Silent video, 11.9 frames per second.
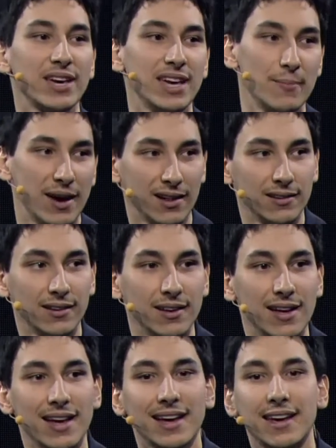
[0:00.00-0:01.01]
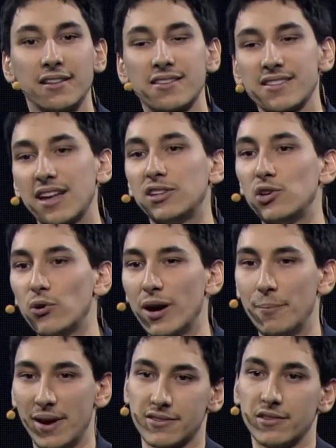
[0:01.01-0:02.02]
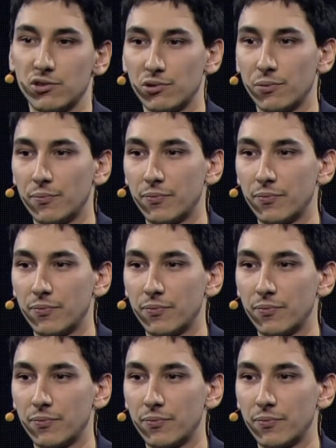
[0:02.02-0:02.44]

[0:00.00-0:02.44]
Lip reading: email can send you a message.